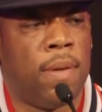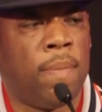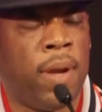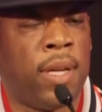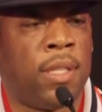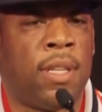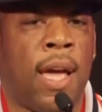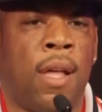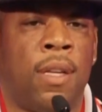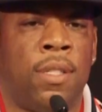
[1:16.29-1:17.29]
bring a
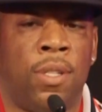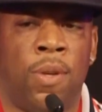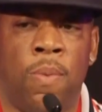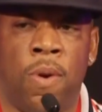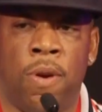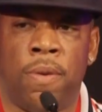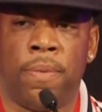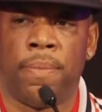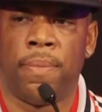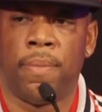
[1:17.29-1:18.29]
child into the world,
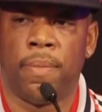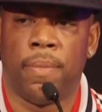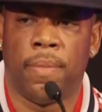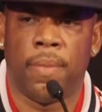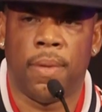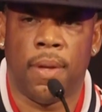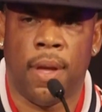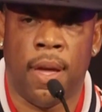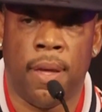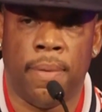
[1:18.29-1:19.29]

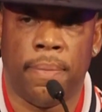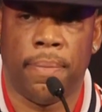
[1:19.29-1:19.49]
all right?